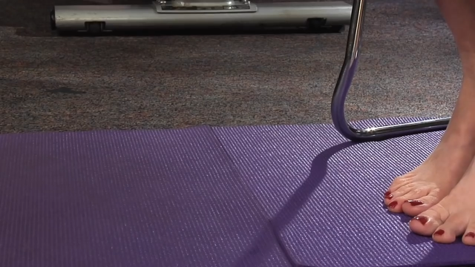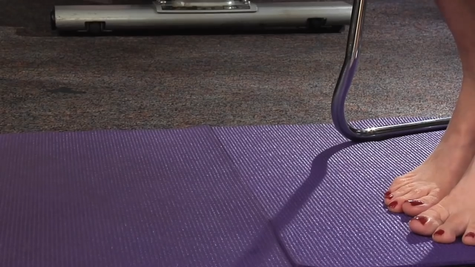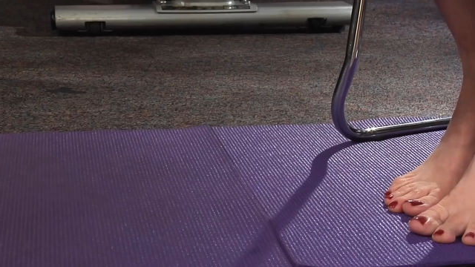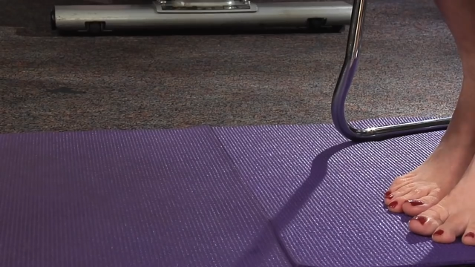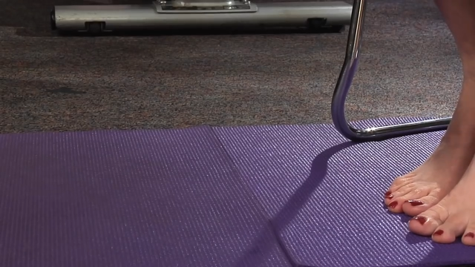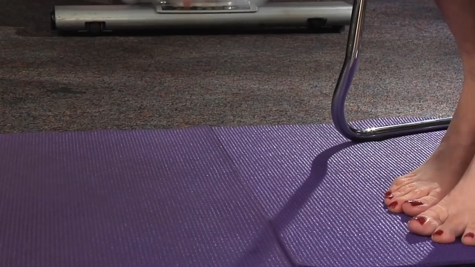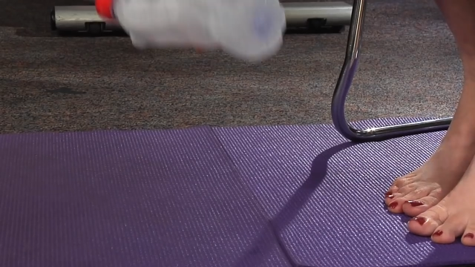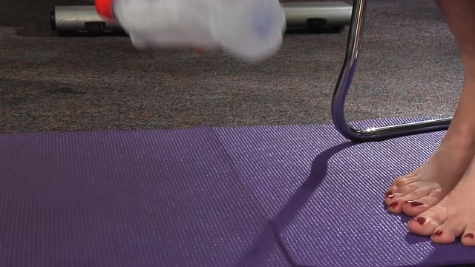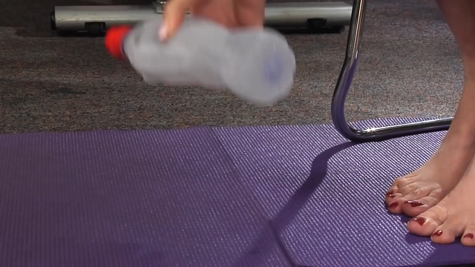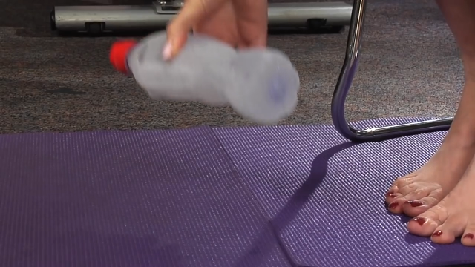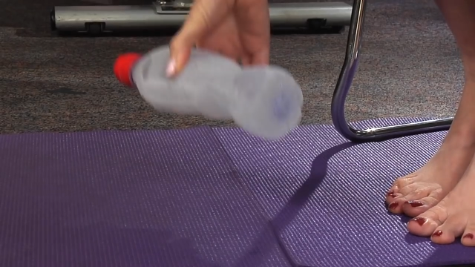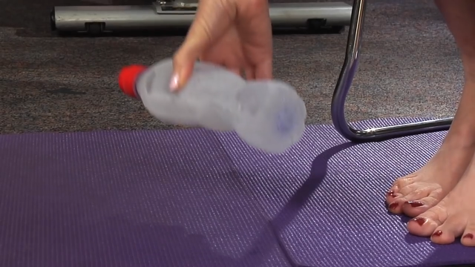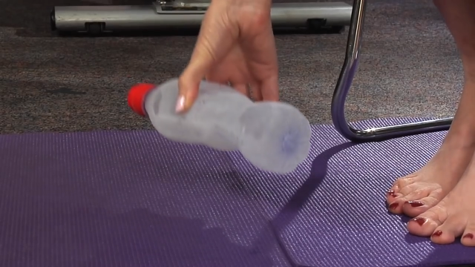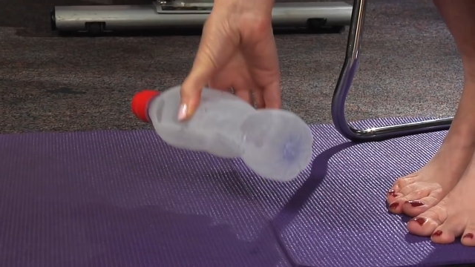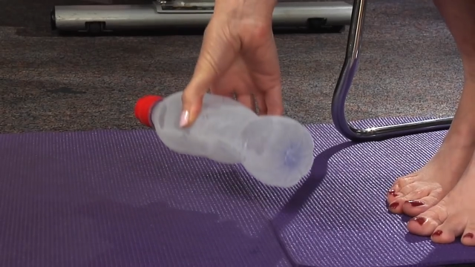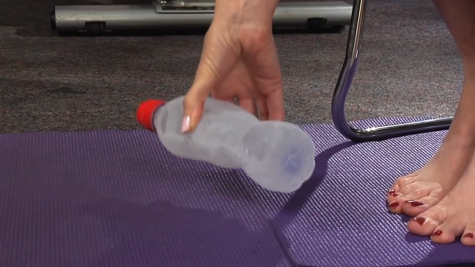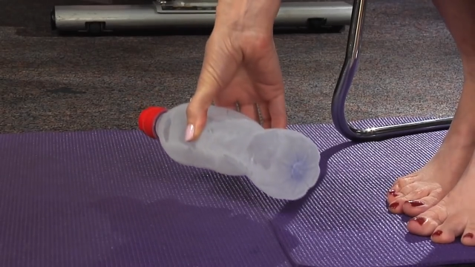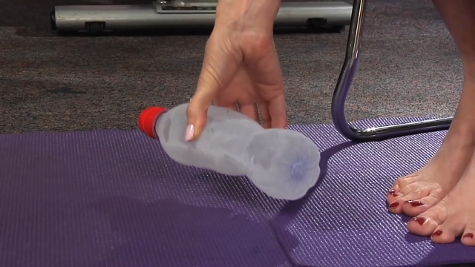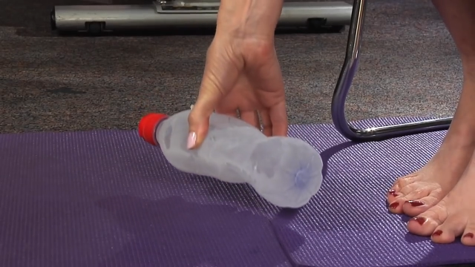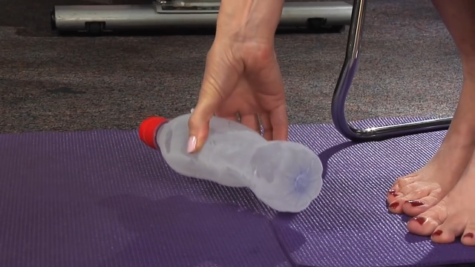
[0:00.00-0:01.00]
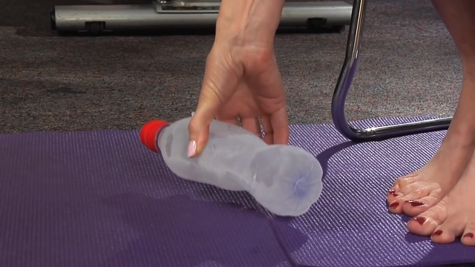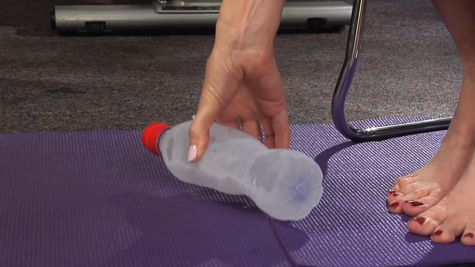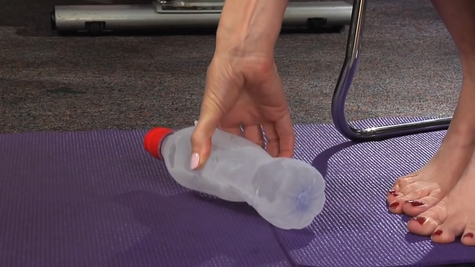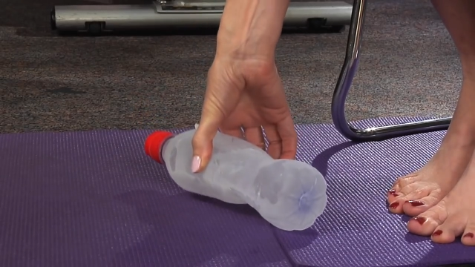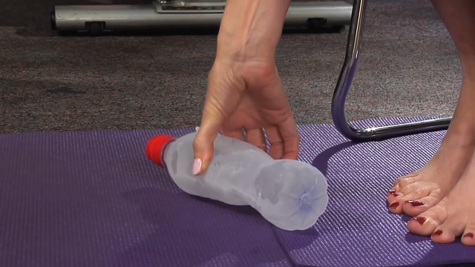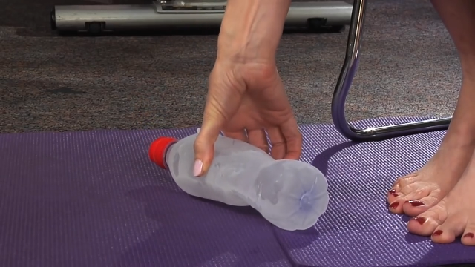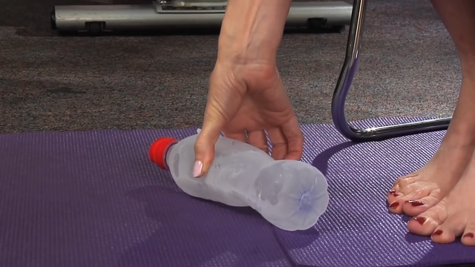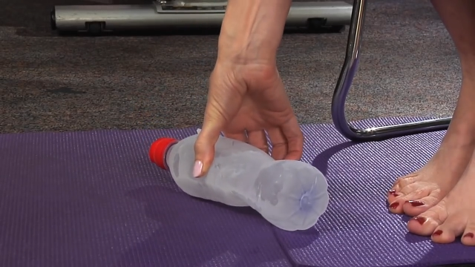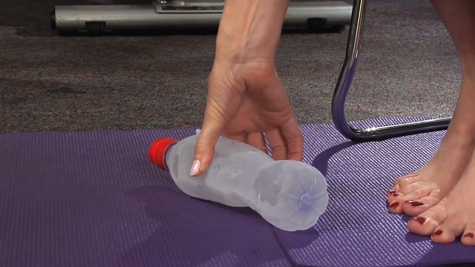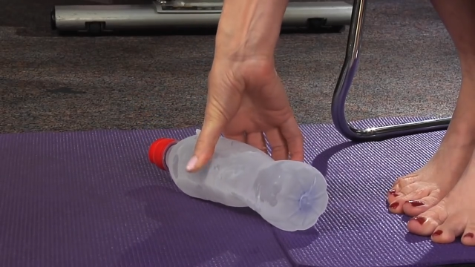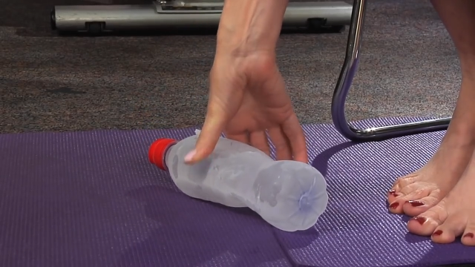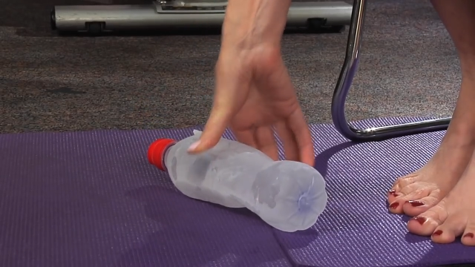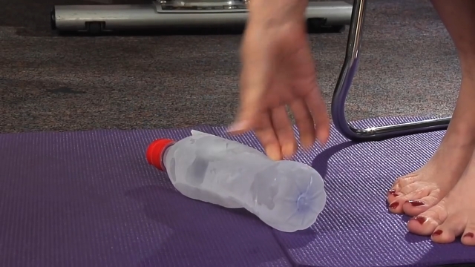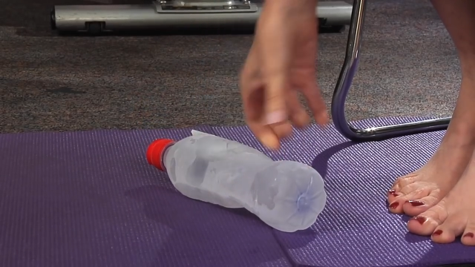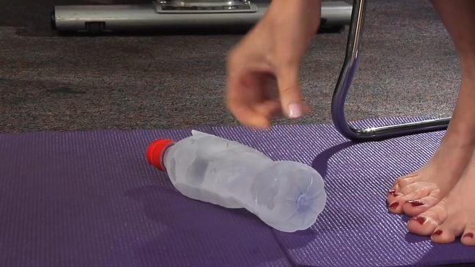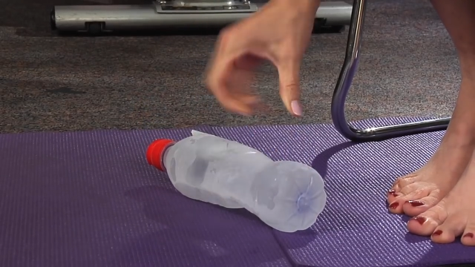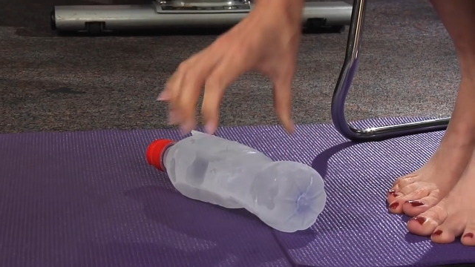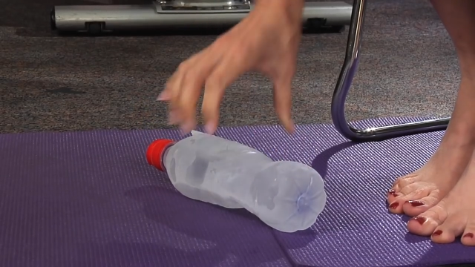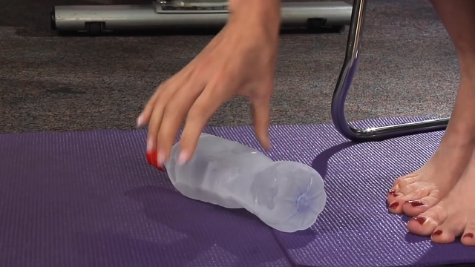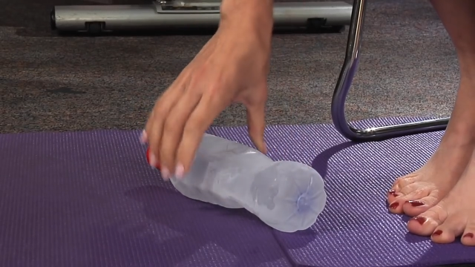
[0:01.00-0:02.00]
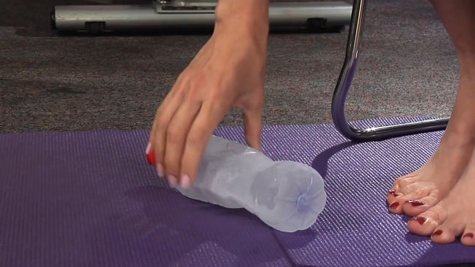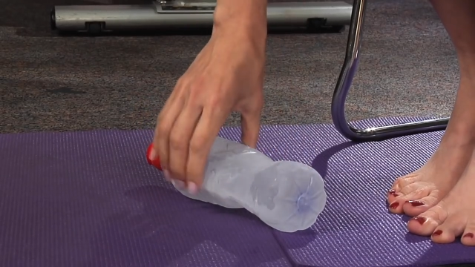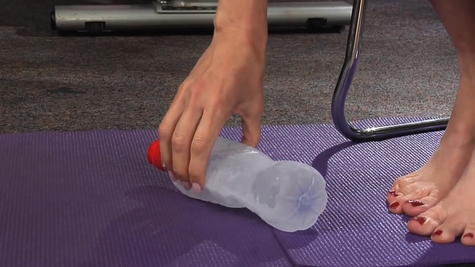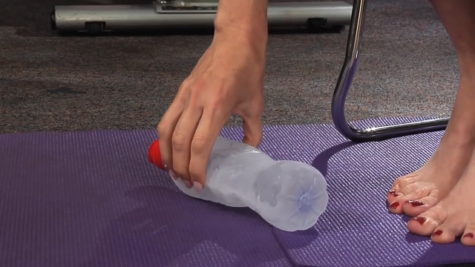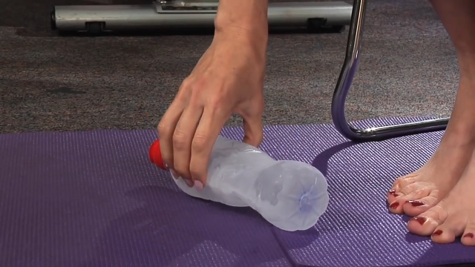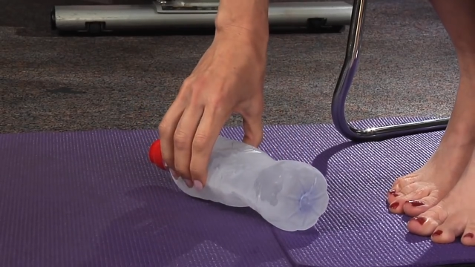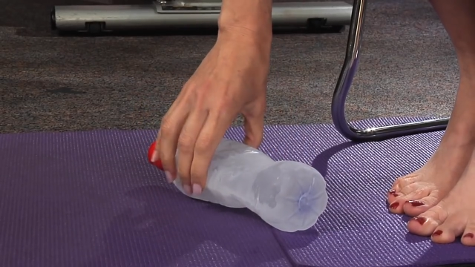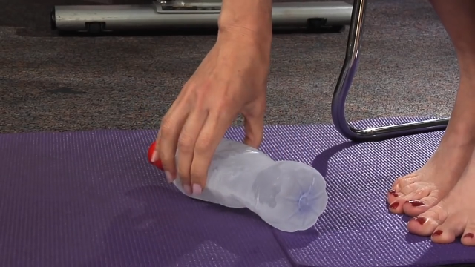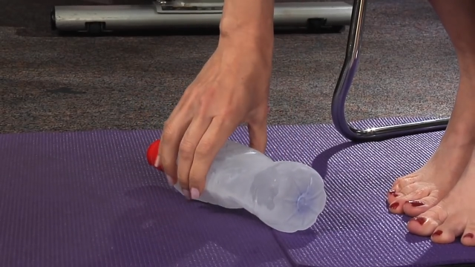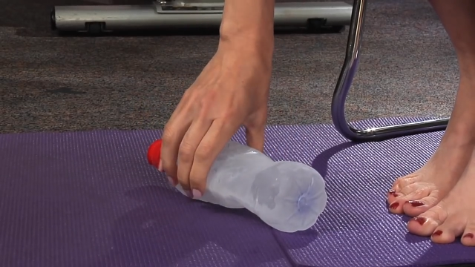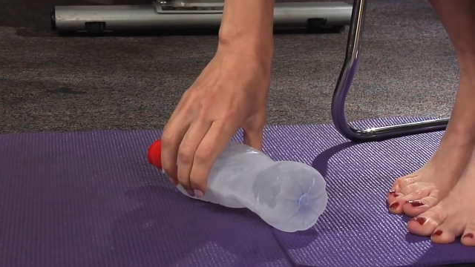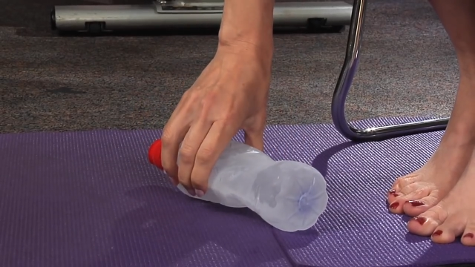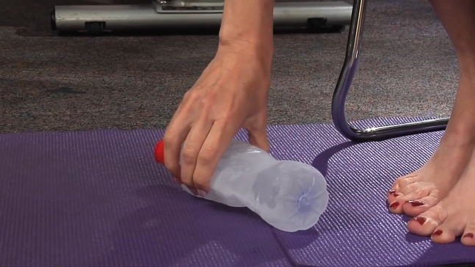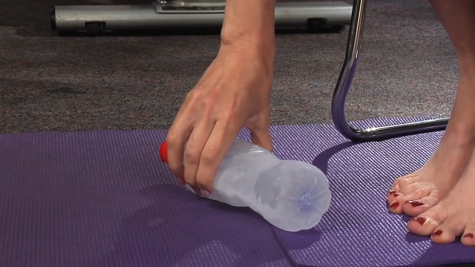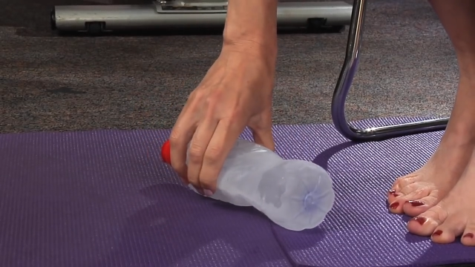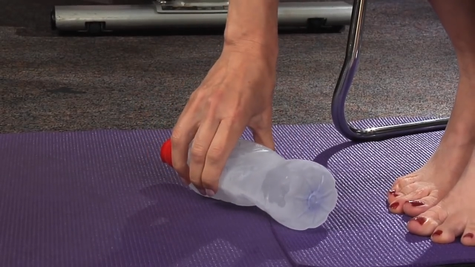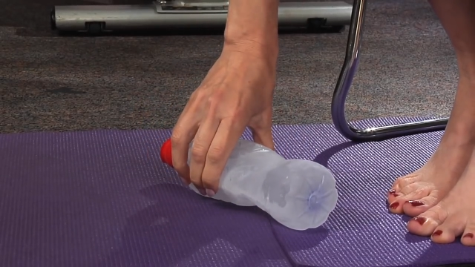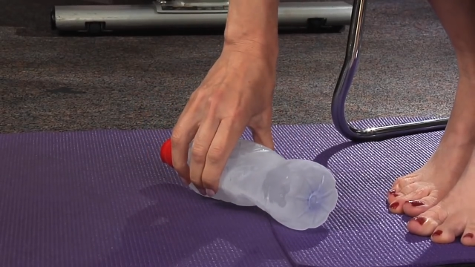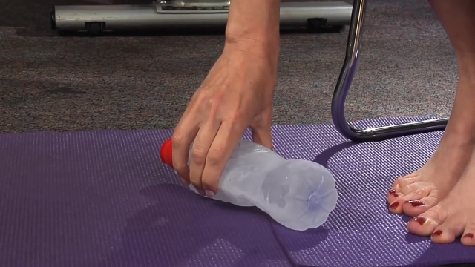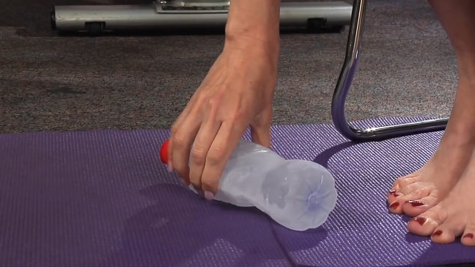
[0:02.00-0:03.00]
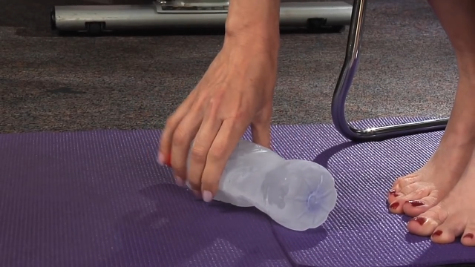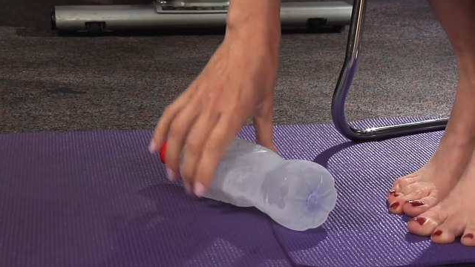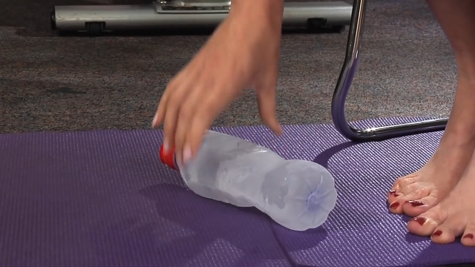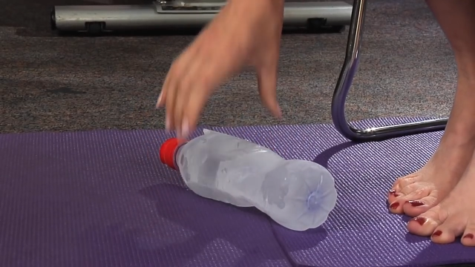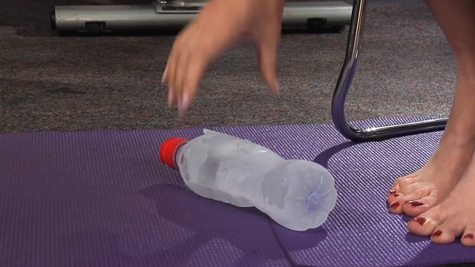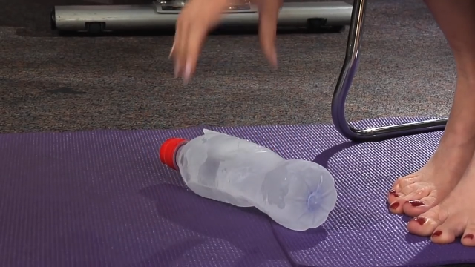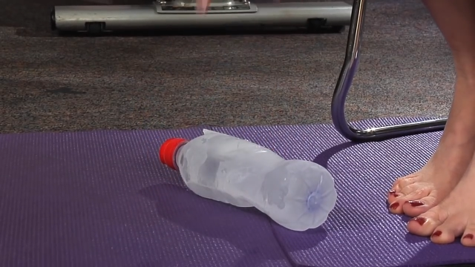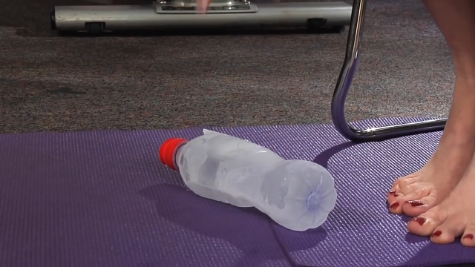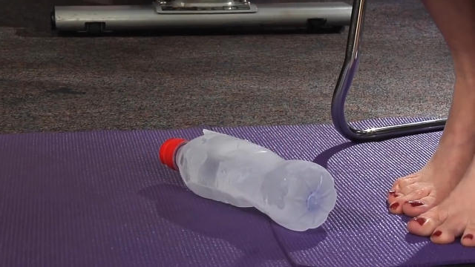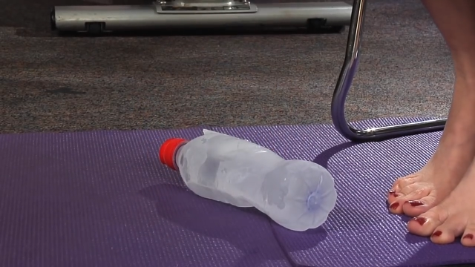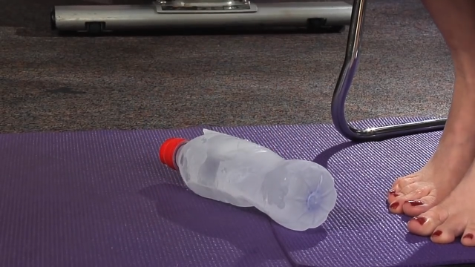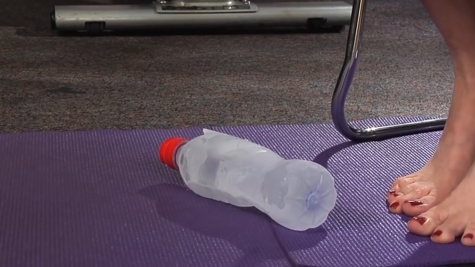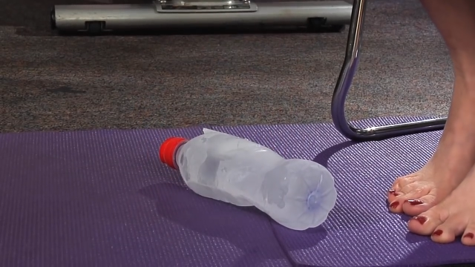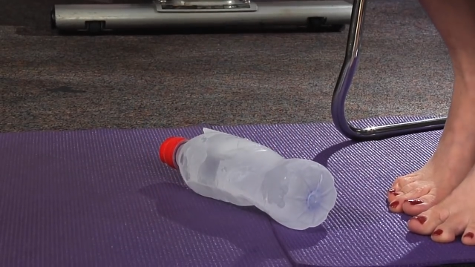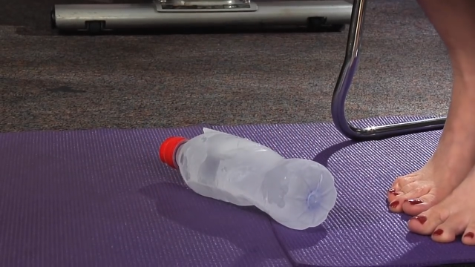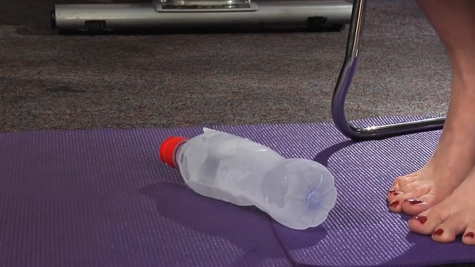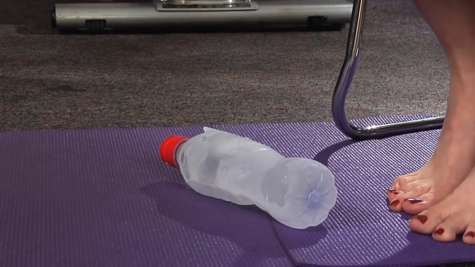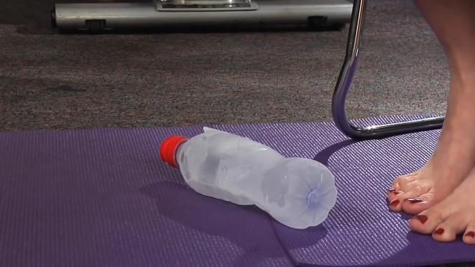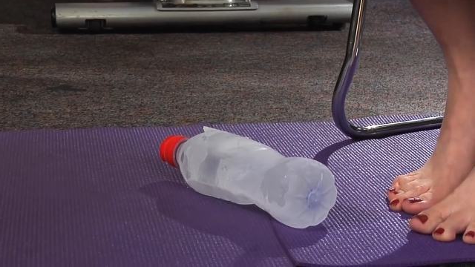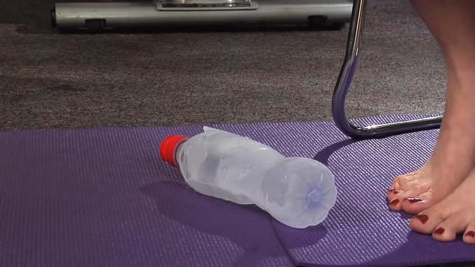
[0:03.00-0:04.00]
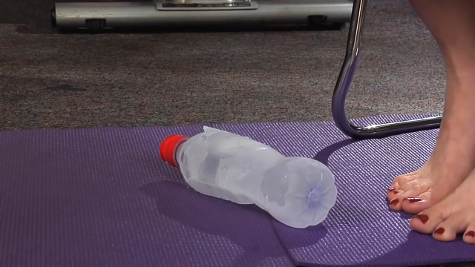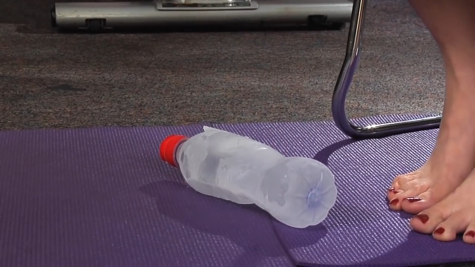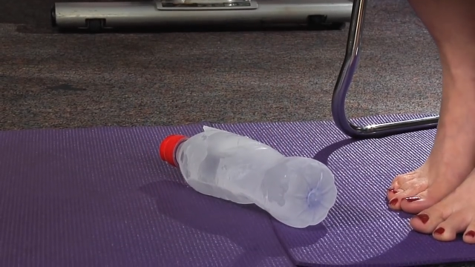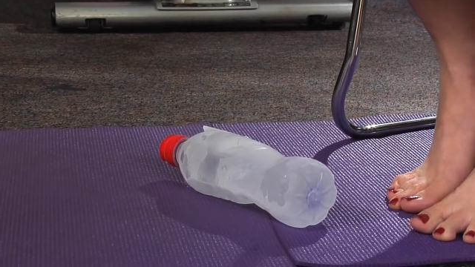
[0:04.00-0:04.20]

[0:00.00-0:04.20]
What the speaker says: No face is visible, so there are no lips to read.